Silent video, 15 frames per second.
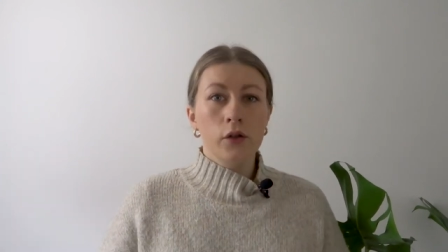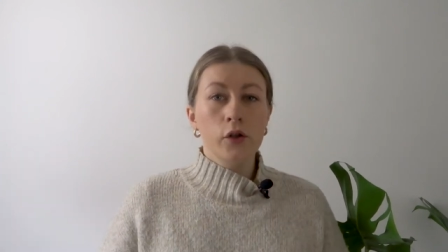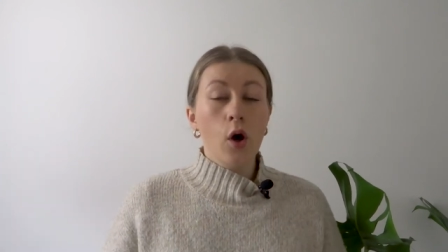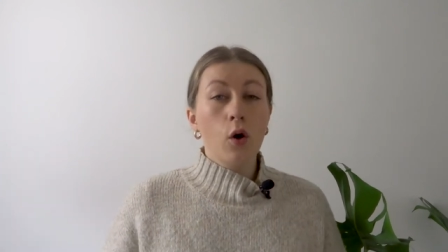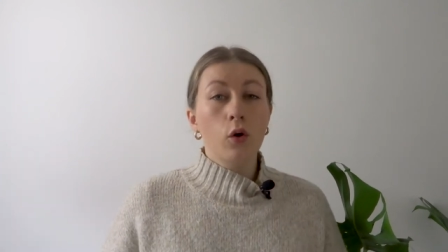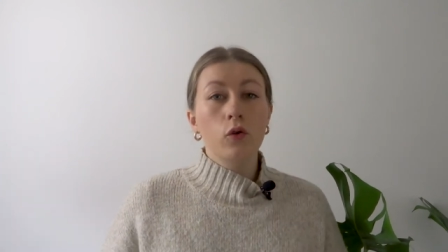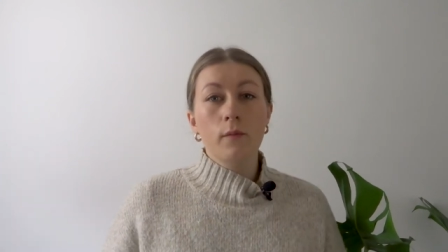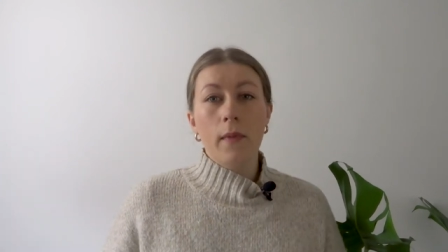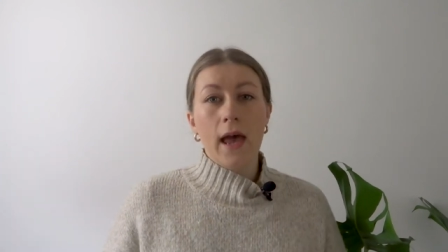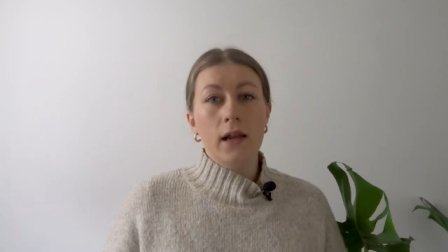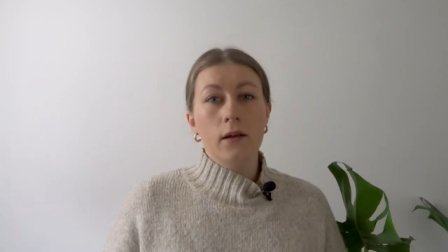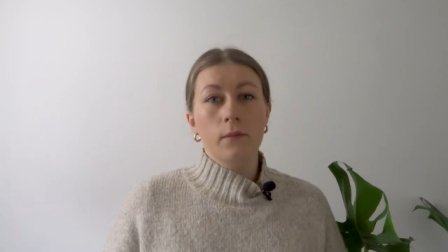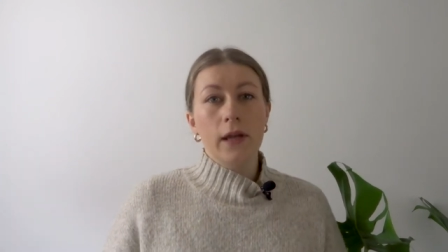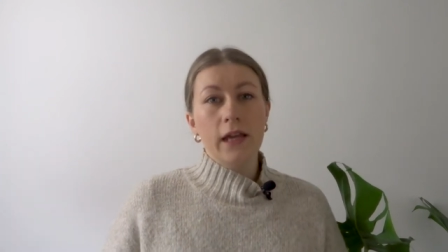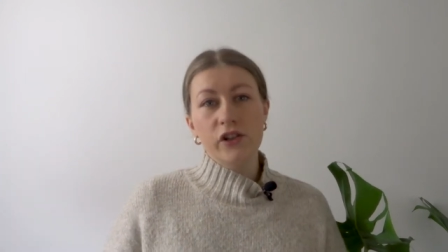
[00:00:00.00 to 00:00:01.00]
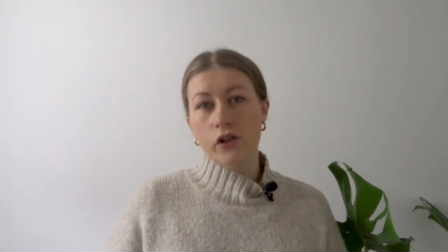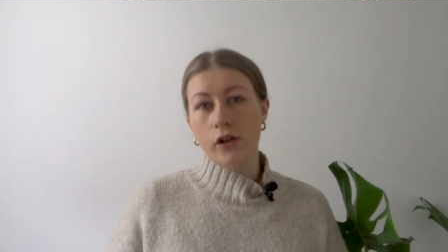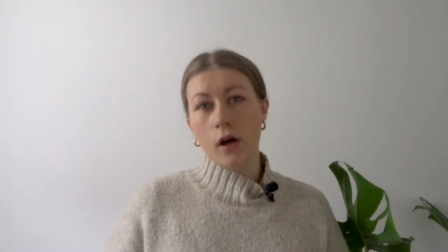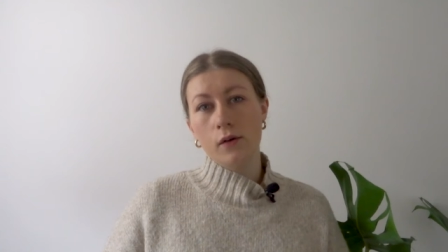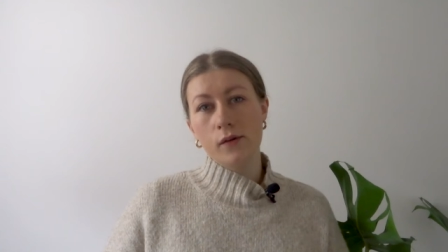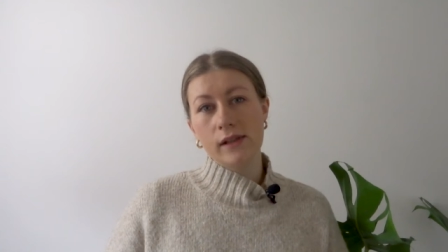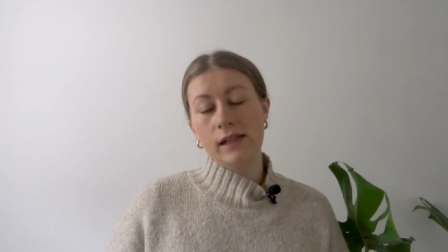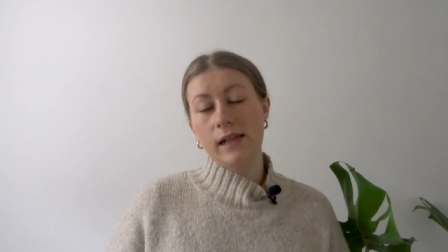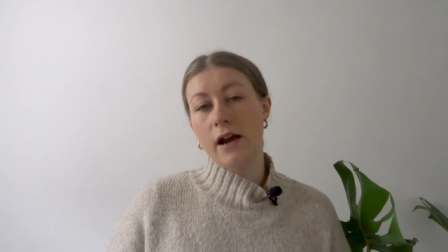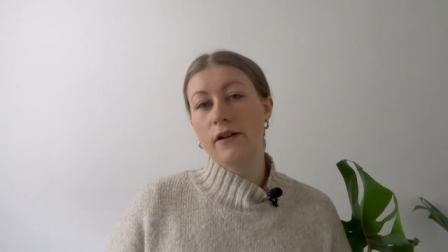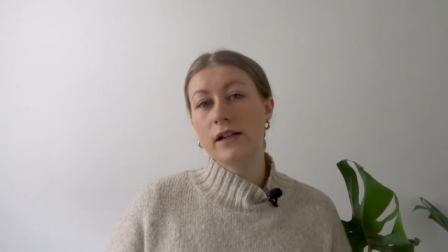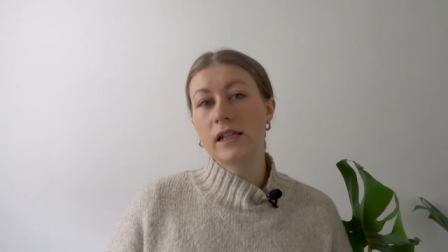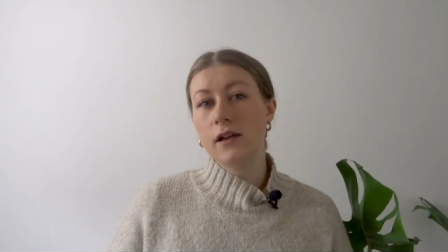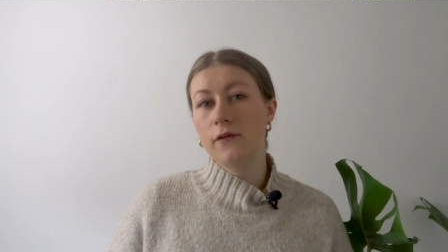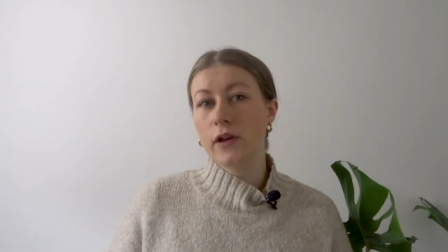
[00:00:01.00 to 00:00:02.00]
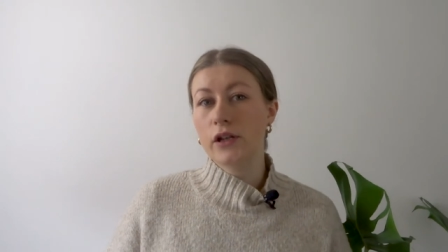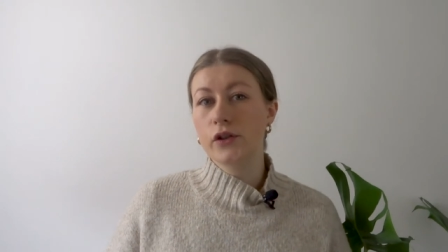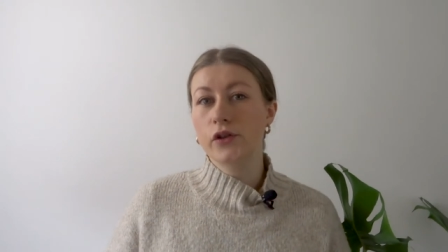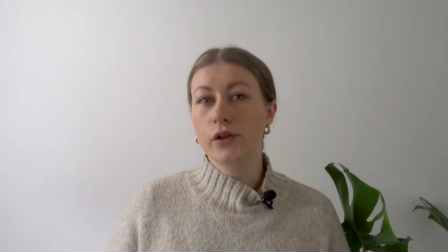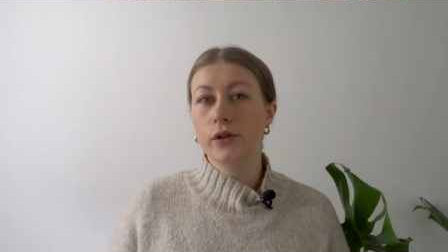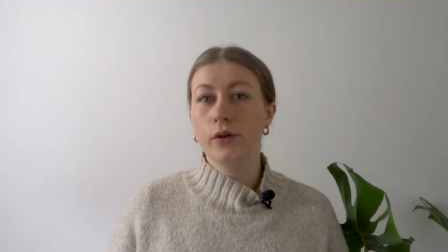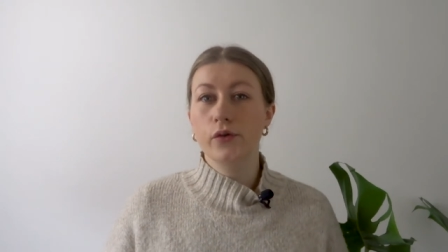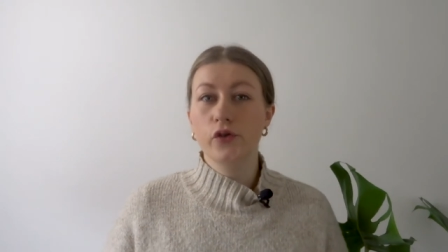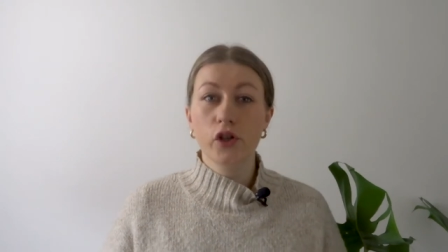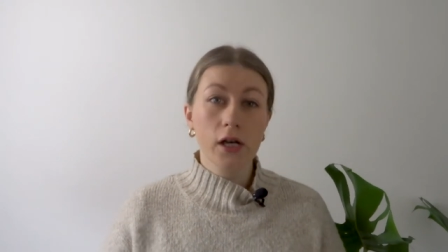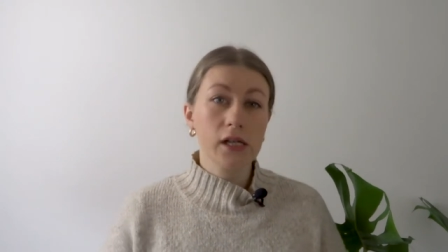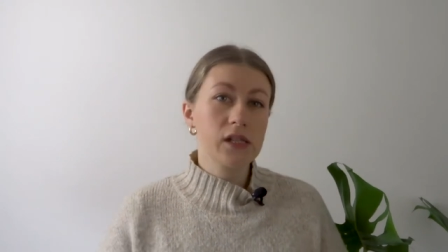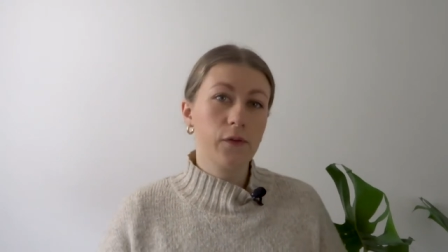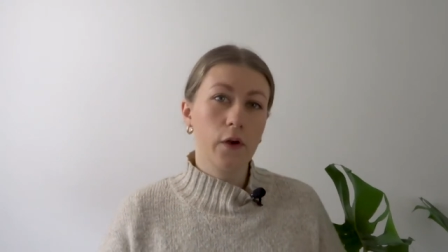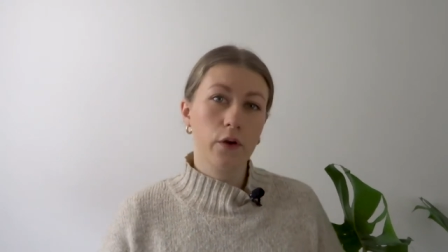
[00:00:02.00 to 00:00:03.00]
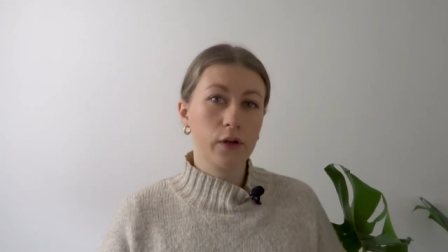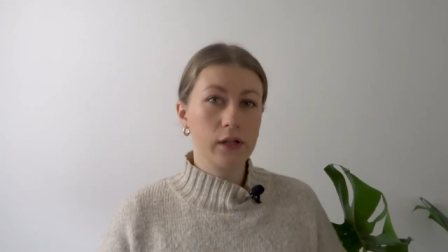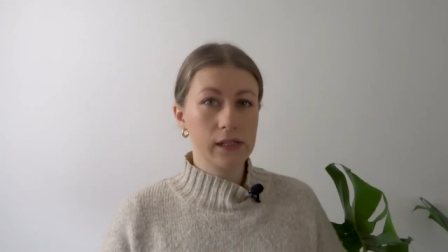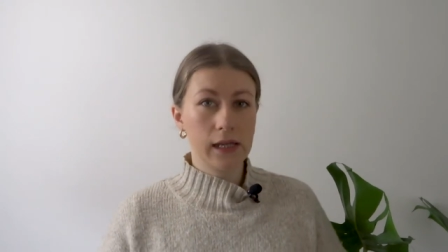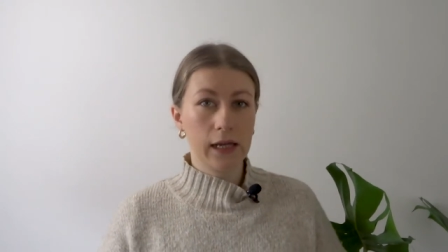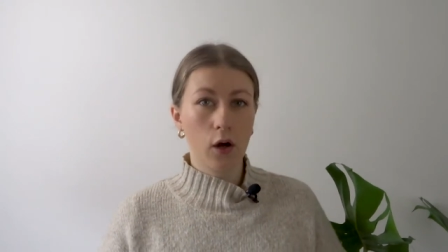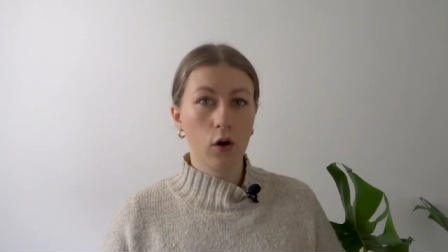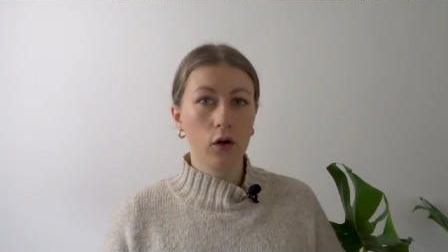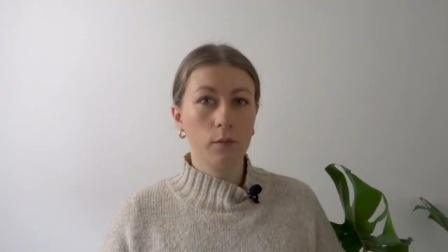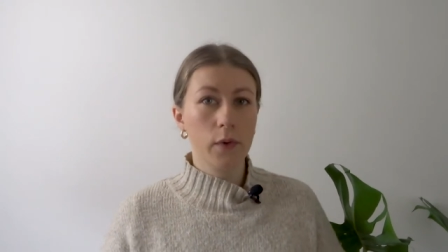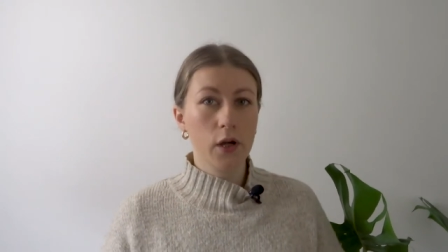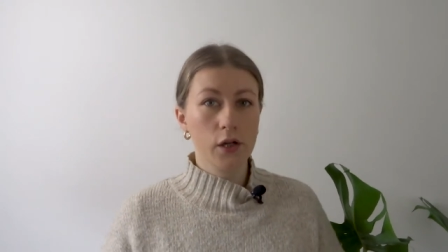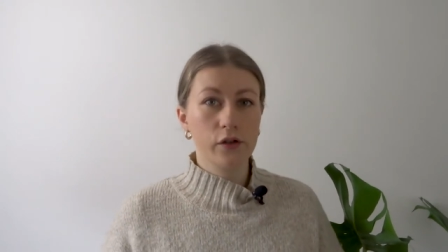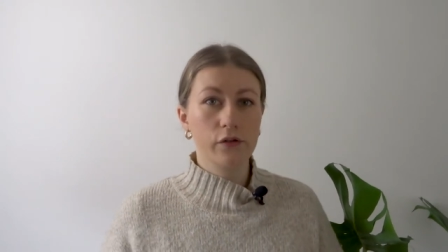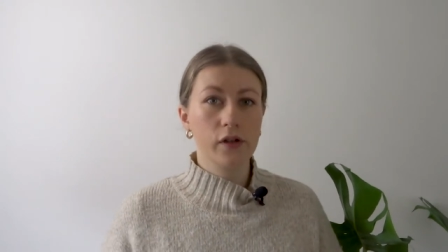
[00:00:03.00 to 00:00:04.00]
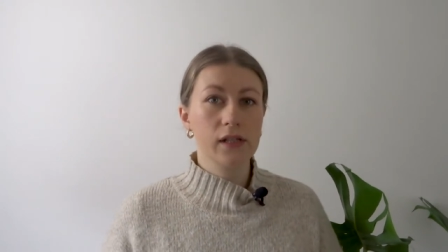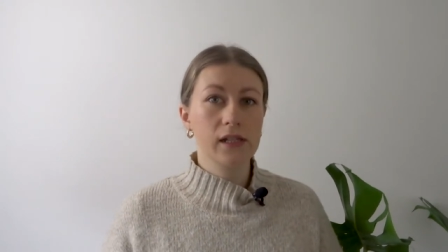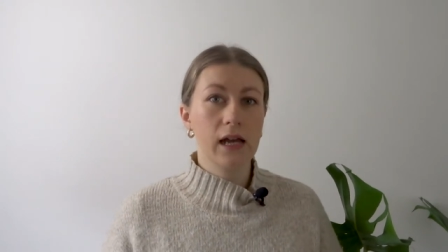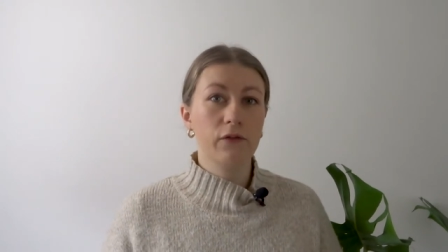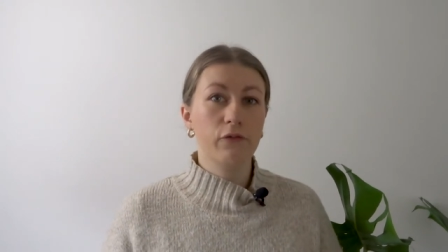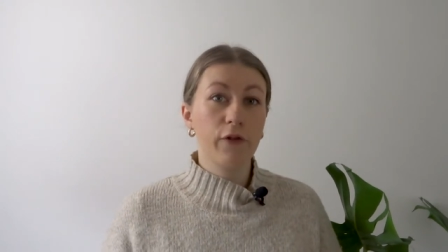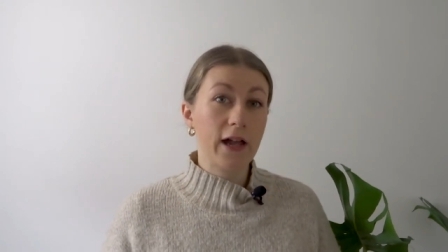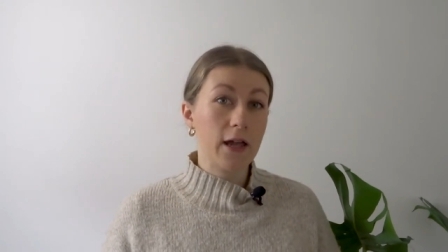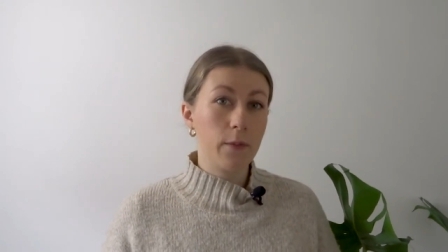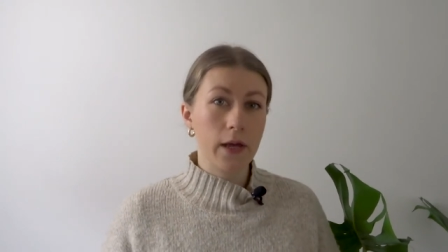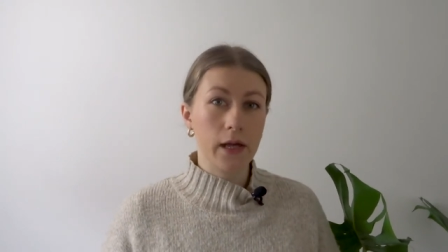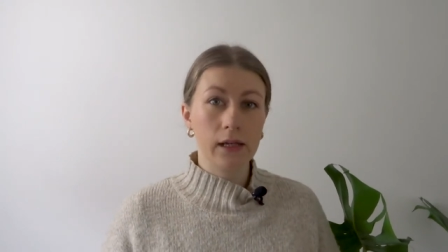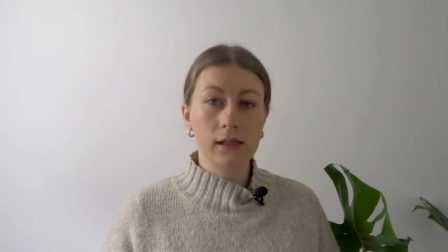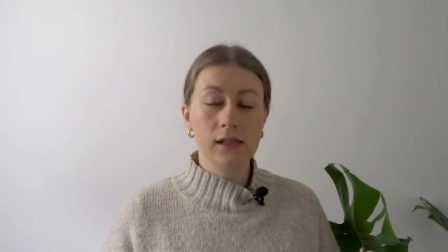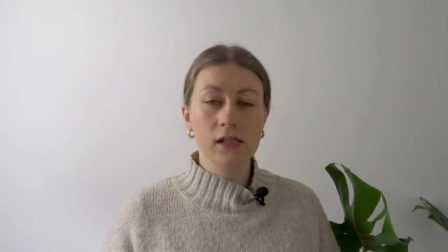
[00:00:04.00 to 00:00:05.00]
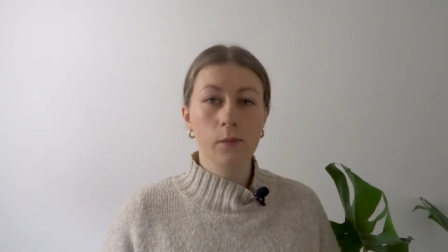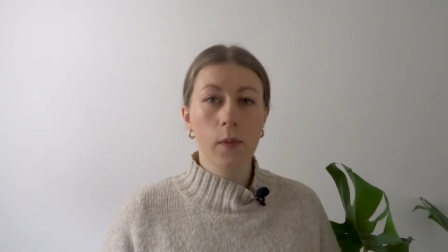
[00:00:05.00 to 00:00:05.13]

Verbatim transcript: Not all men pigeonholes the narrative into just focusing on murderers and rapists,